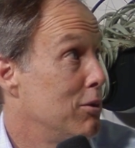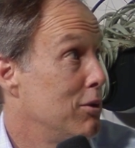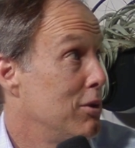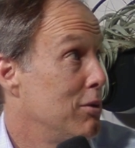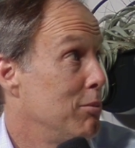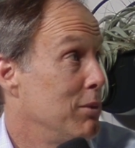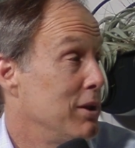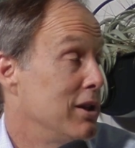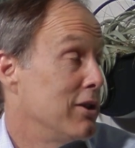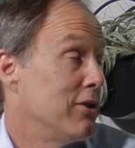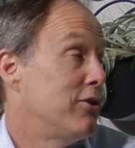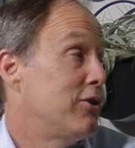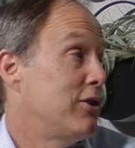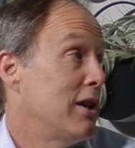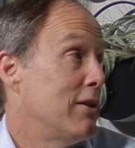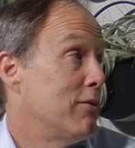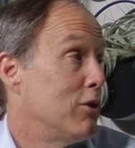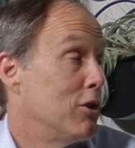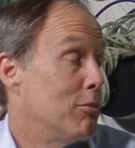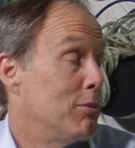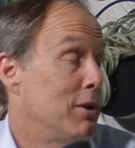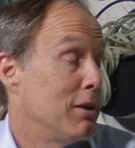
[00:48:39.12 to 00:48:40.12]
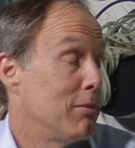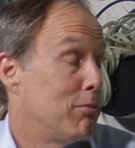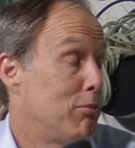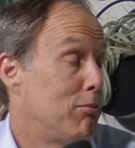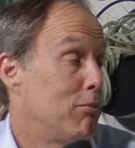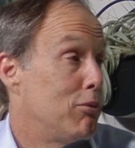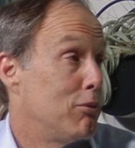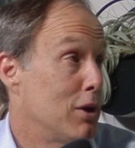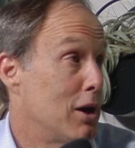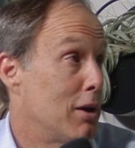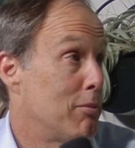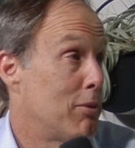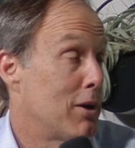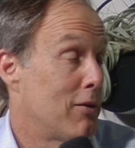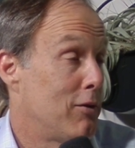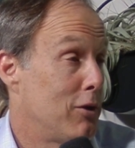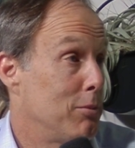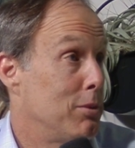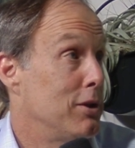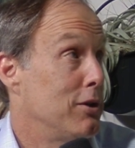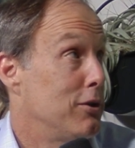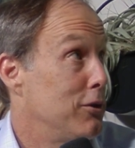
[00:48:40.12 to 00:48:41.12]
there's several big
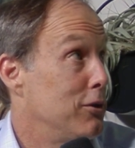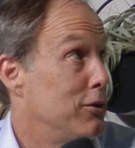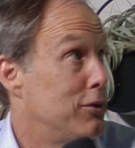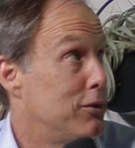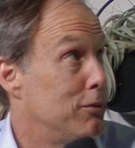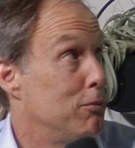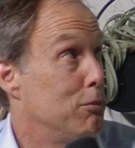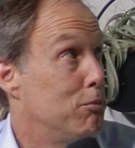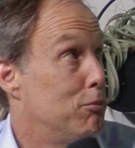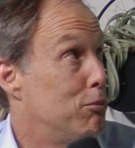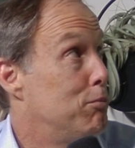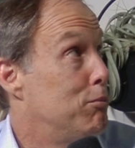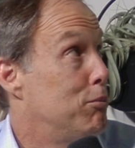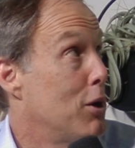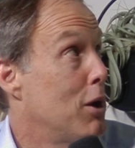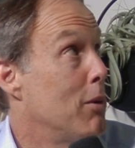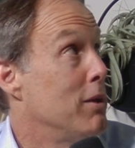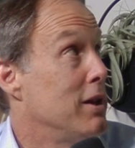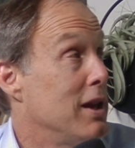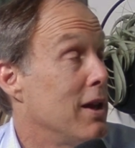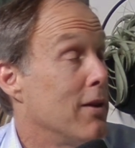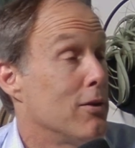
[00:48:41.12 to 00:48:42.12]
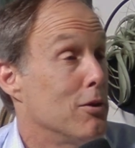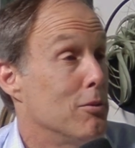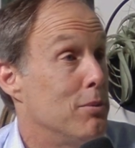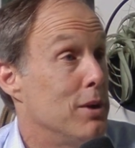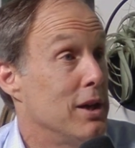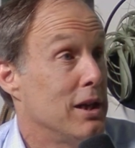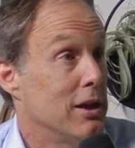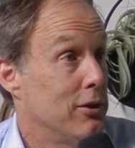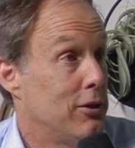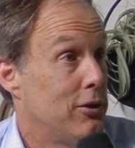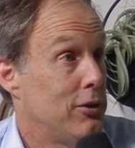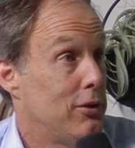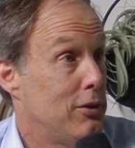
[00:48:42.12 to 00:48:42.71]
nonprofits, but this is probably the other biggest.